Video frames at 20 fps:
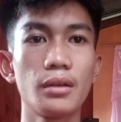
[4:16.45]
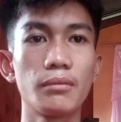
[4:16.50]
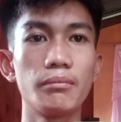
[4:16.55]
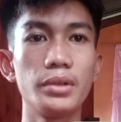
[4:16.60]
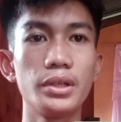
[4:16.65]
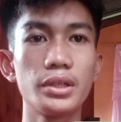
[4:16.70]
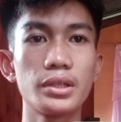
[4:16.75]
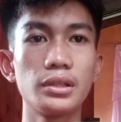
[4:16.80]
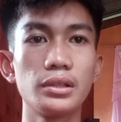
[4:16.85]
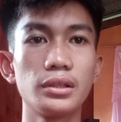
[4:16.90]

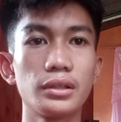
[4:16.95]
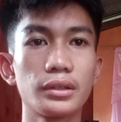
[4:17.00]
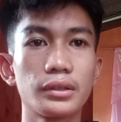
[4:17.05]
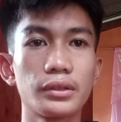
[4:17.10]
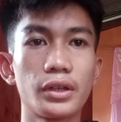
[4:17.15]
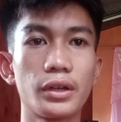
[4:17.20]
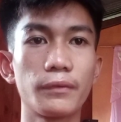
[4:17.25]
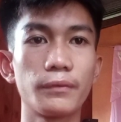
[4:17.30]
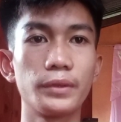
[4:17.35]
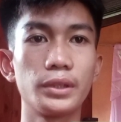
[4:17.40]
Vessel
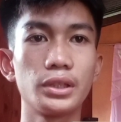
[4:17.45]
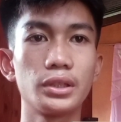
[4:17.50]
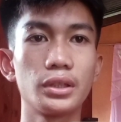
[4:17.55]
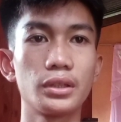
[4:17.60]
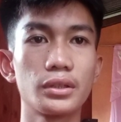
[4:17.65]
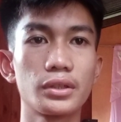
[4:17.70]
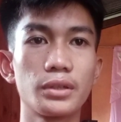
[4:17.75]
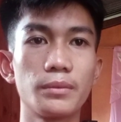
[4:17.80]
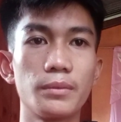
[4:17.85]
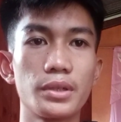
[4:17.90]
traffic
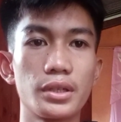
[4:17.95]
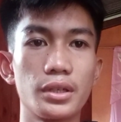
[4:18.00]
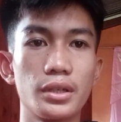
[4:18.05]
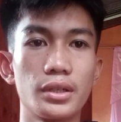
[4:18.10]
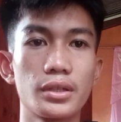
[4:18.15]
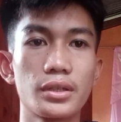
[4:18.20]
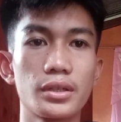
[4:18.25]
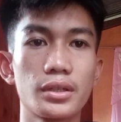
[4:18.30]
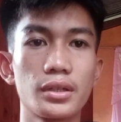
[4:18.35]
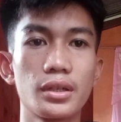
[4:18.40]

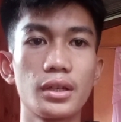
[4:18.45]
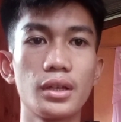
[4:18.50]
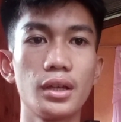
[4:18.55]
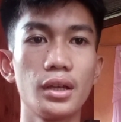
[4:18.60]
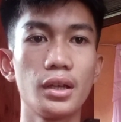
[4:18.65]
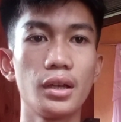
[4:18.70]
services